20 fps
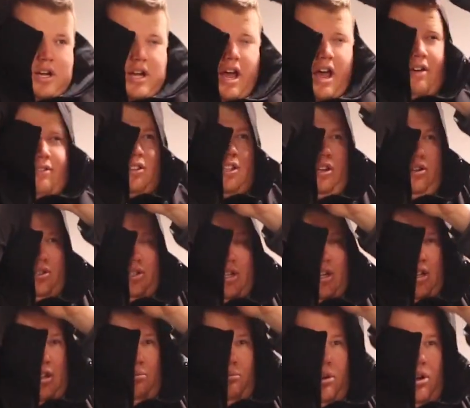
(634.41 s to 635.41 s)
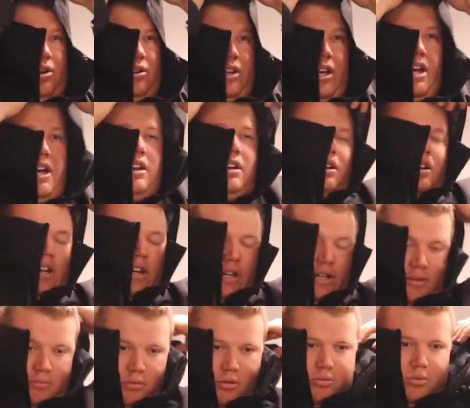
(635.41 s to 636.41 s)
Haven't used it on the boat yet,
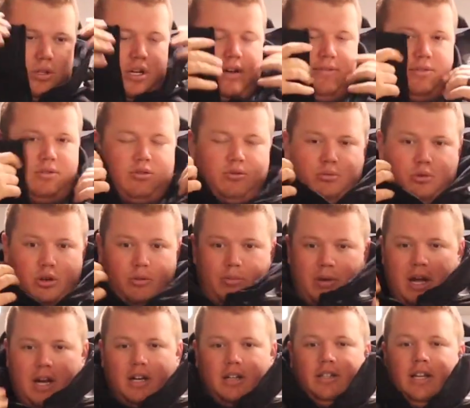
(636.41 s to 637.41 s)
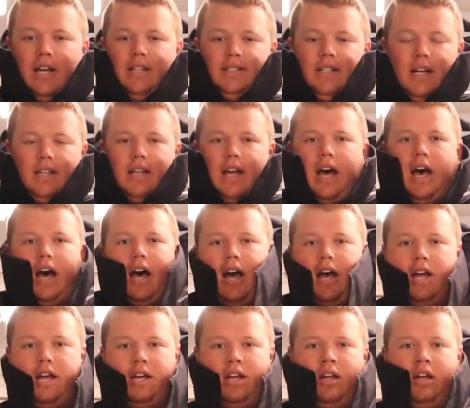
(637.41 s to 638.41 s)
but we'll have to report back on that. It's got the
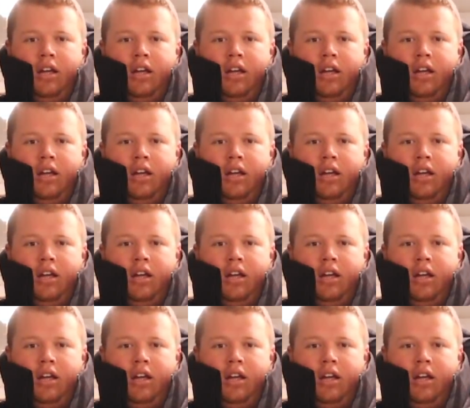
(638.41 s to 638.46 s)
high,